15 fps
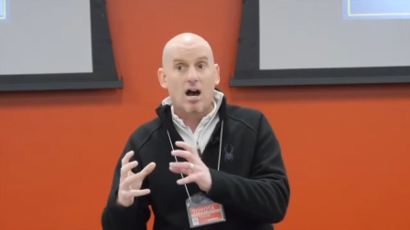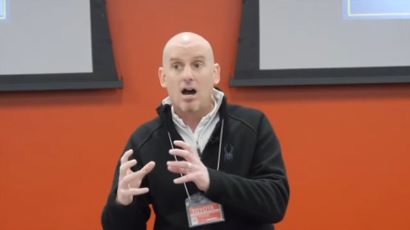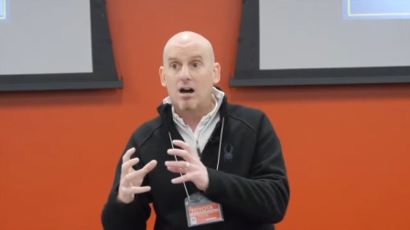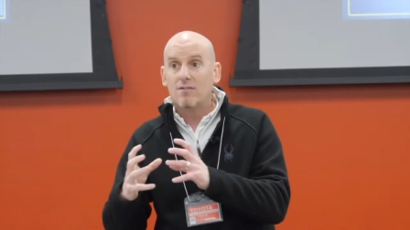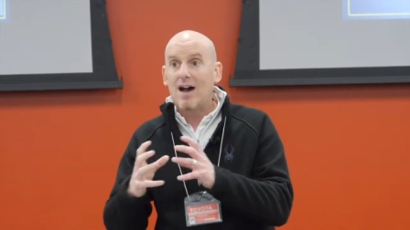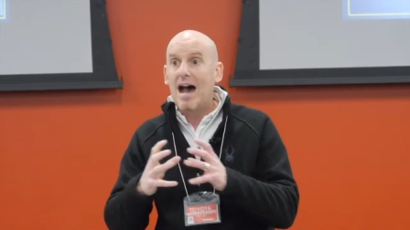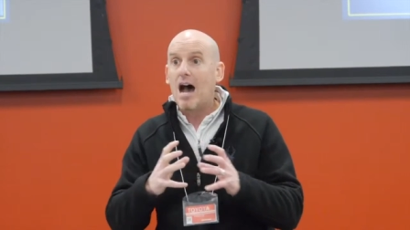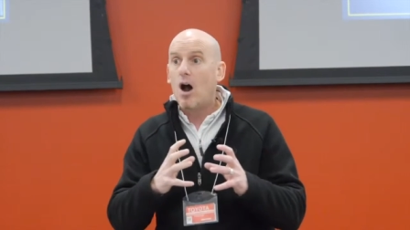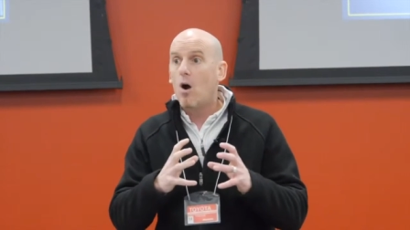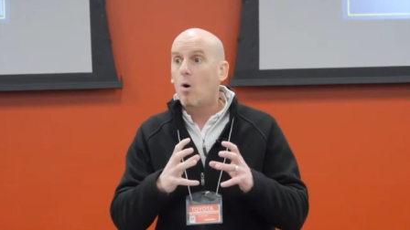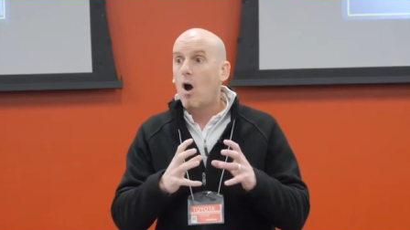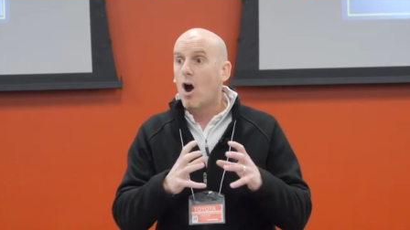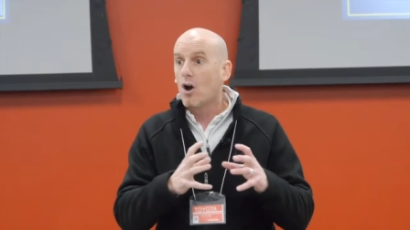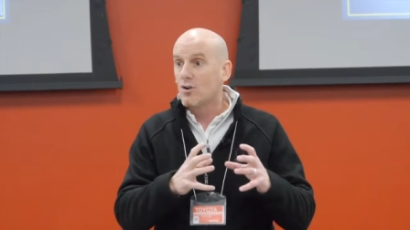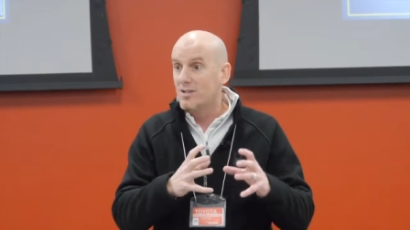of how
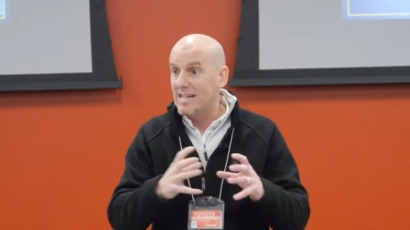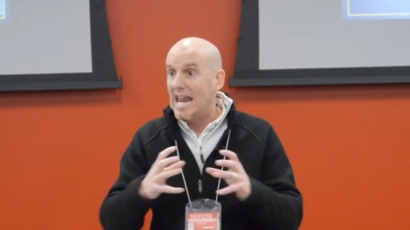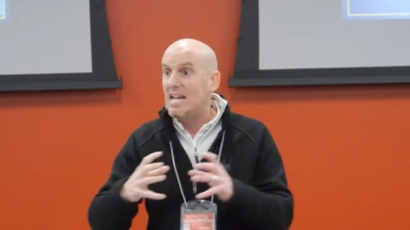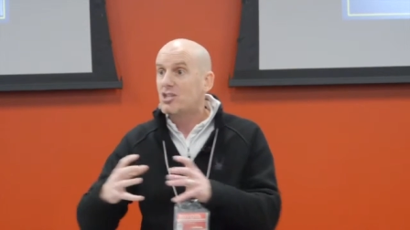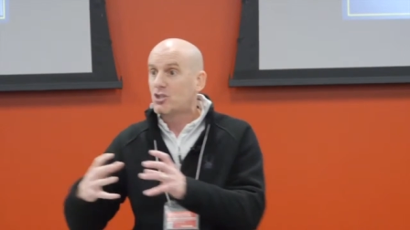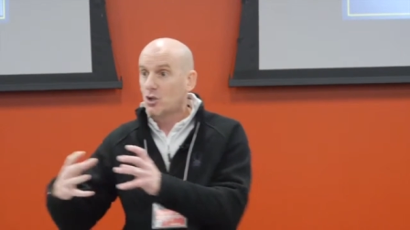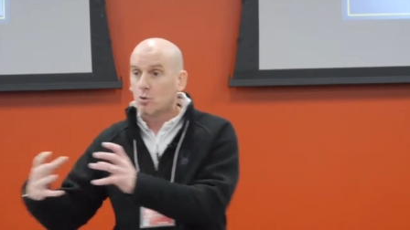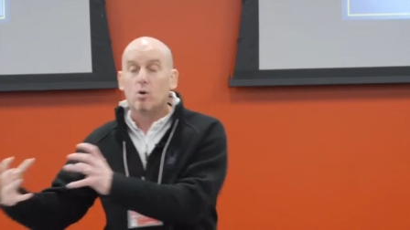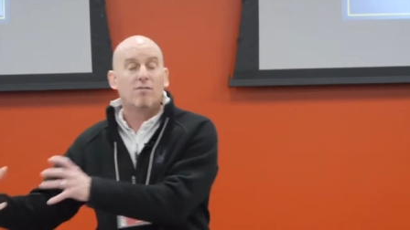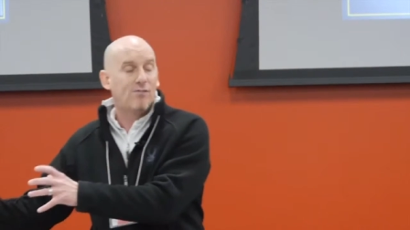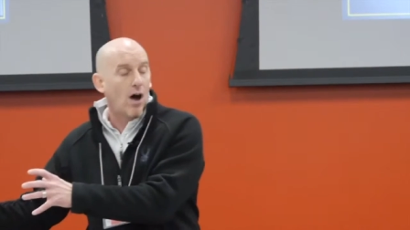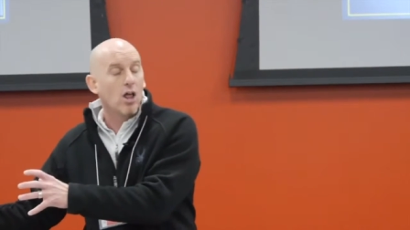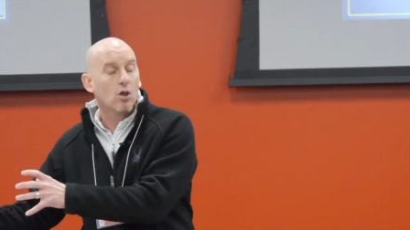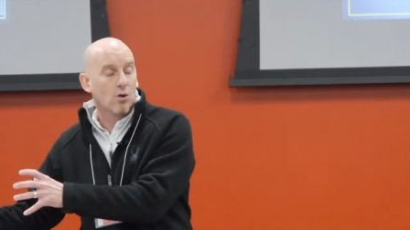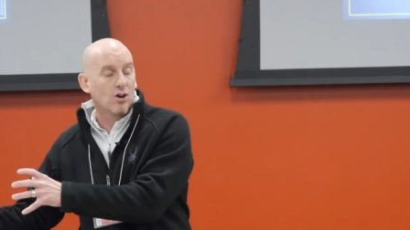our nature will
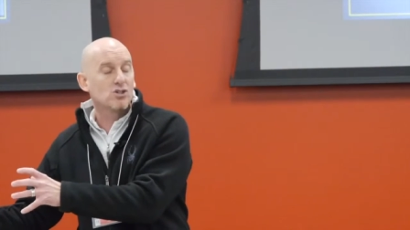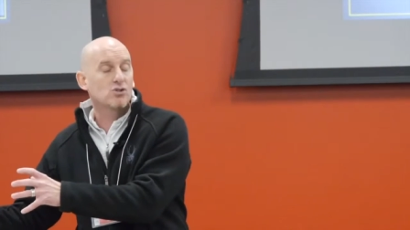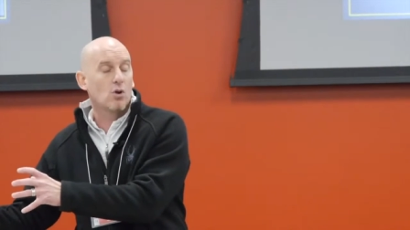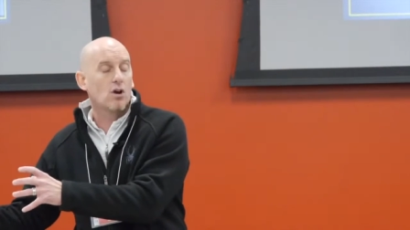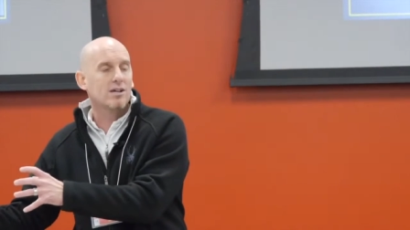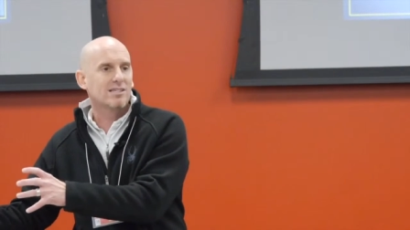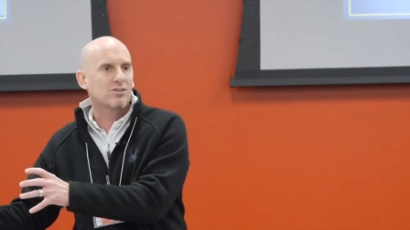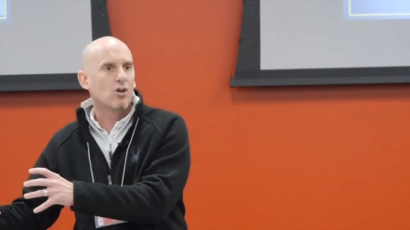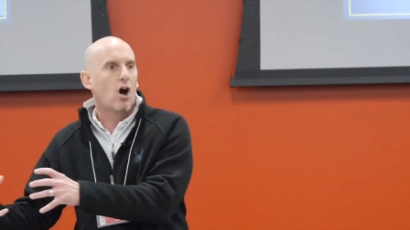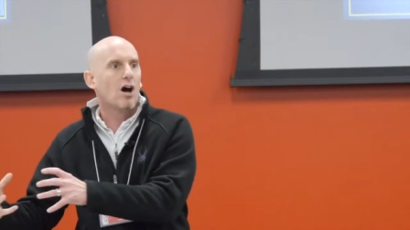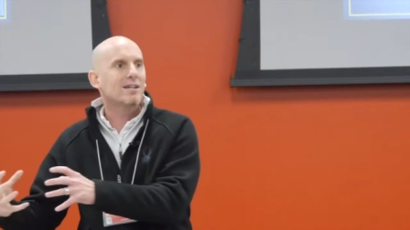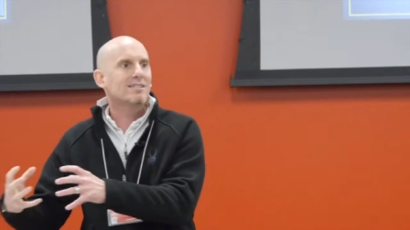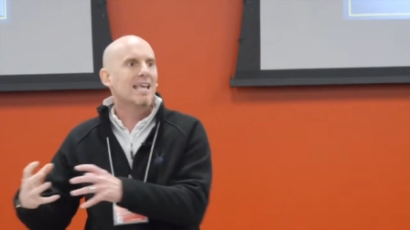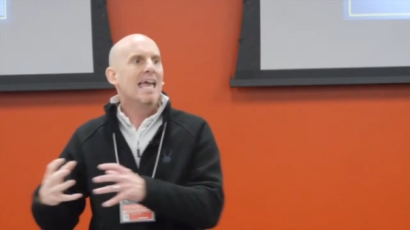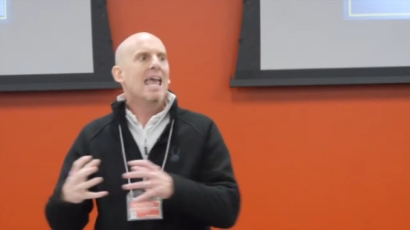follow our strongest
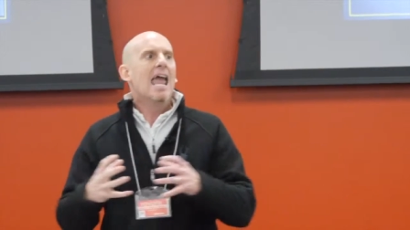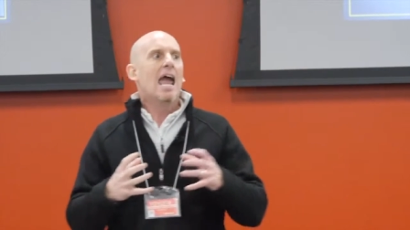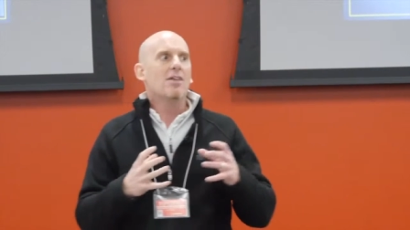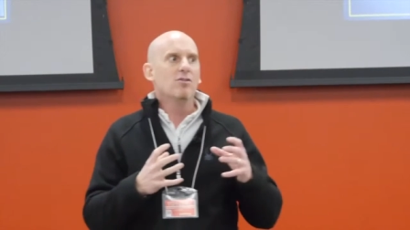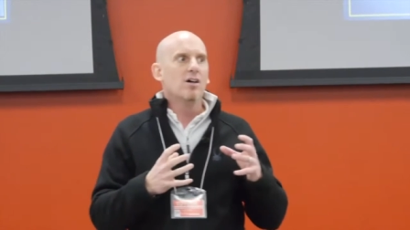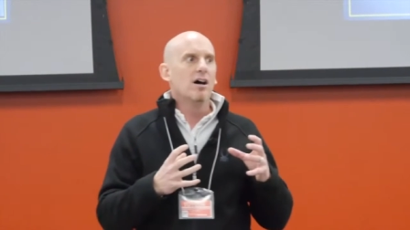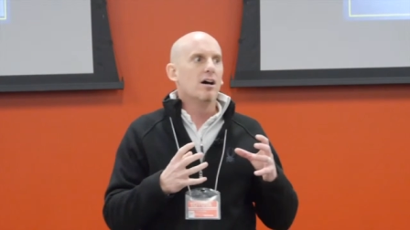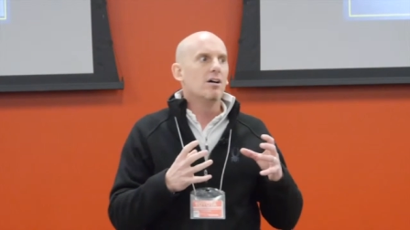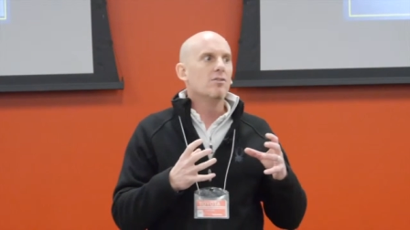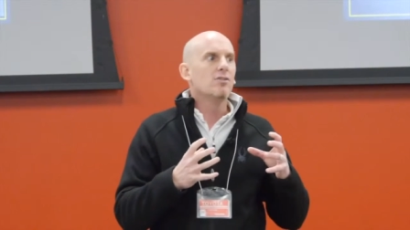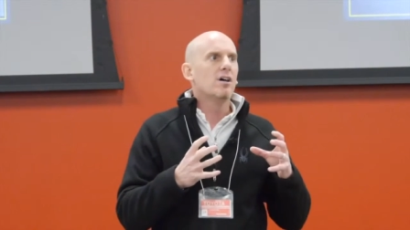thoughts and the,